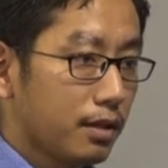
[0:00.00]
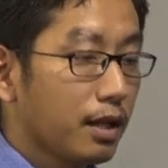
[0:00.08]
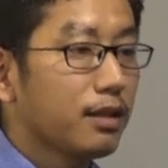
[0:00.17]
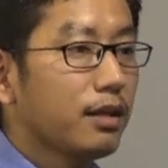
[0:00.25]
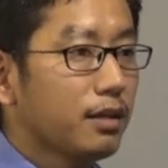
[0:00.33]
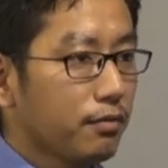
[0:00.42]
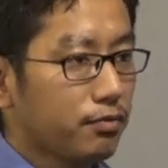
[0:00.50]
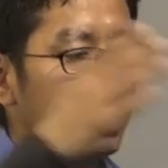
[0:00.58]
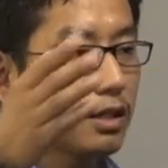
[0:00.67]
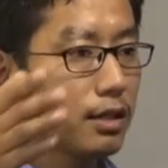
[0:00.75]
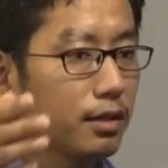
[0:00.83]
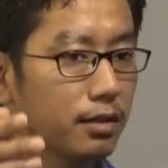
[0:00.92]
Like that, if
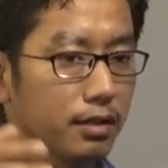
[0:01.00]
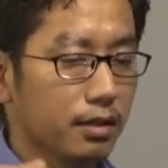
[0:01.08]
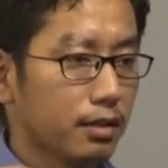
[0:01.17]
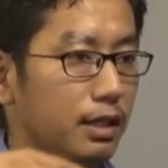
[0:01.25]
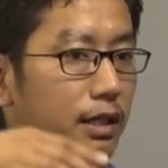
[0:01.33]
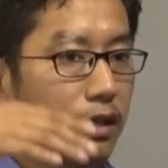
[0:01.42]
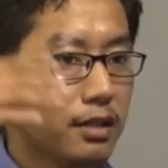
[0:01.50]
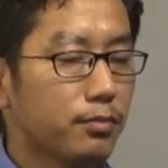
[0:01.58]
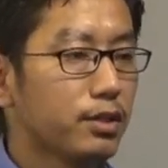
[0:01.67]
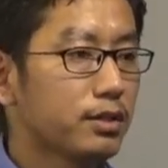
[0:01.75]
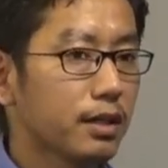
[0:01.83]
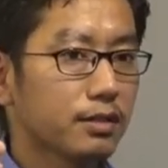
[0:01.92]
China engage
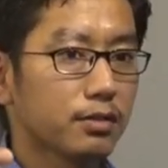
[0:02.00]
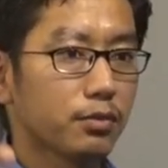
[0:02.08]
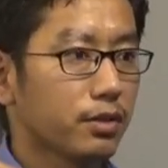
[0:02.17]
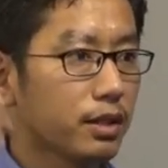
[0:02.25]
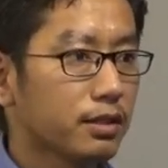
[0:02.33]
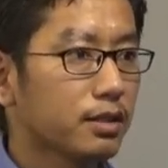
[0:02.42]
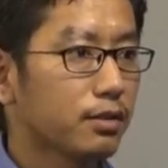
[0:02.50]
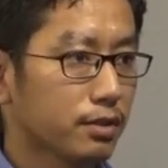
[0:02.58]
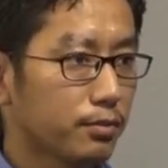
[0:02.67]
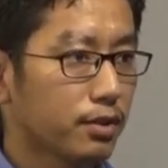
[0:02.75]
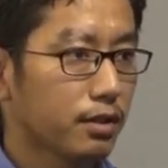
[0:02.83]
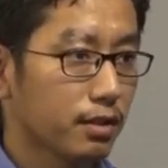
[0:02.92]
in military access with Russia or
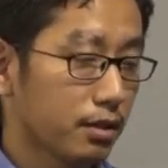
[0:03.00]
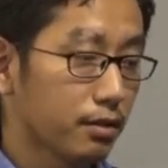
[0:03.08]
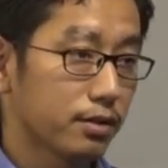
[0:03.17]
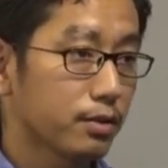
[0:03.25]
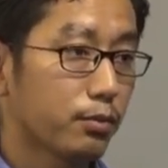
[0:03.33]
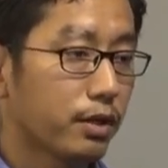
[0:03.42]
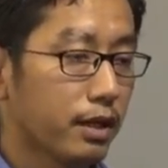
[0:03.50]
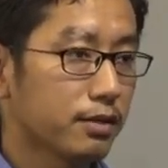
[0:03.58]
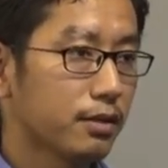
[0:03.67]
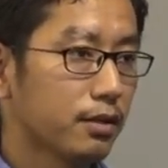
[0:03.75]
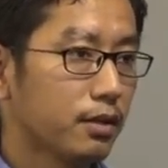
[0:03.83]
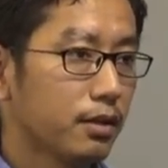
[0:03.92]
someone
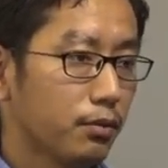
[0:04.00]
else,